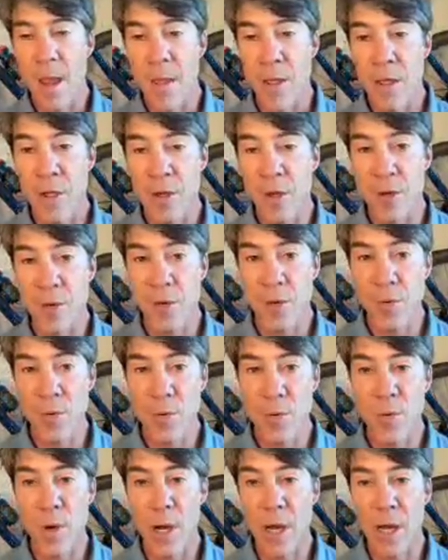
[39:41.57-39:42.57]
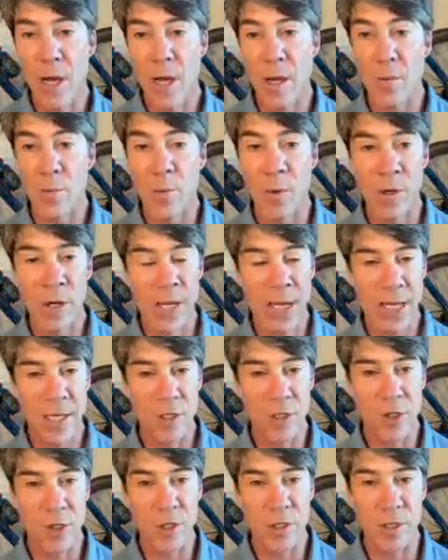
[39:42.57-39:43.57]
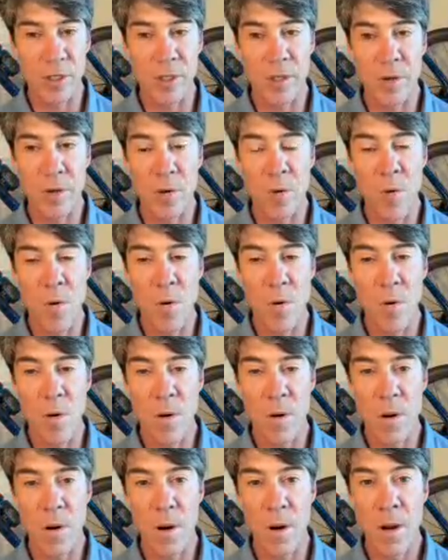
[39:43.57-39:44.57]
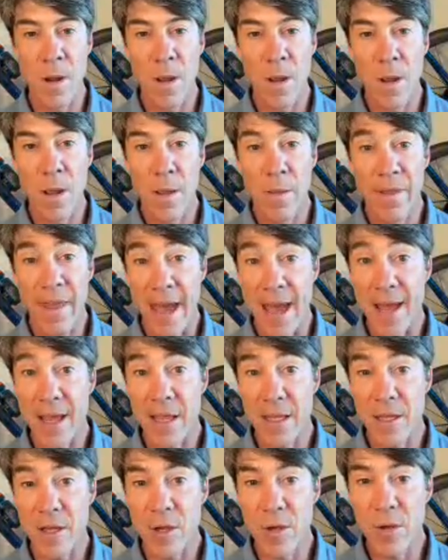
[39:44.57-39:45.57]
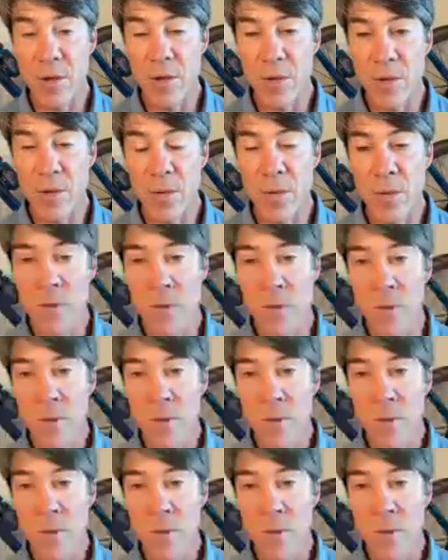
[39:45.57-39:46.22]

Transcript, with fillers: you uh, were injured, or that you,